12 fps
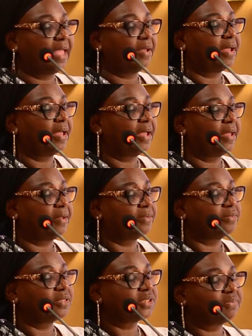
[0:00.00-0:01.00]

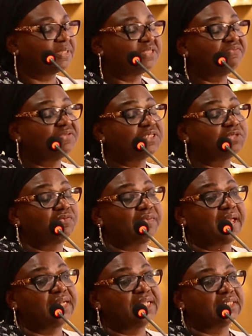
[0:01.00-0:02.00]
The specificity of
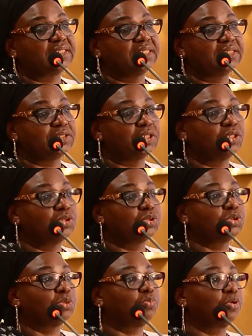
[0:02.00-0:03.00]
IDRC is really to
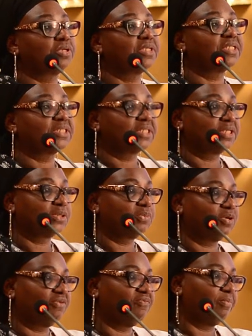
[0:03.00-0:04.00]
support research
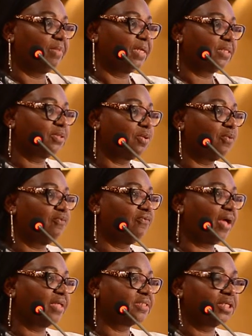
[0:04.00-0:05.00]
for development. So
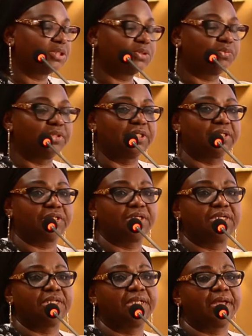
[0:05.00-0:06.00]
as such, we
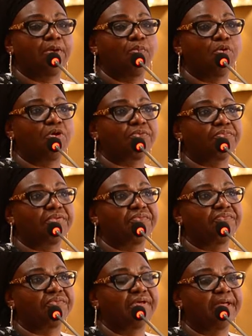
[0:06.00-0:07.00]
really work
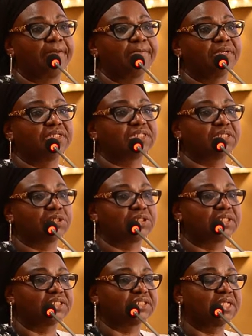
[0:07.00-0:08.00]
with
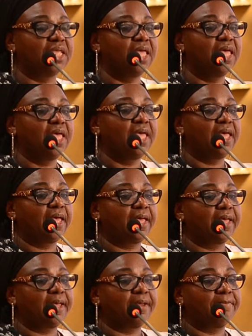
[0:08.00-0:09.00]
researchers
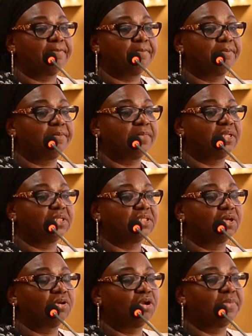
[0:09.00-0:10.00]
in
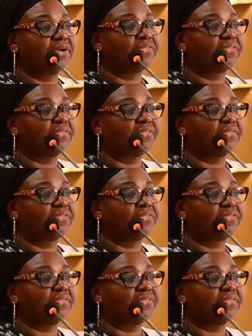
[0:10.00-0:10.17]
the global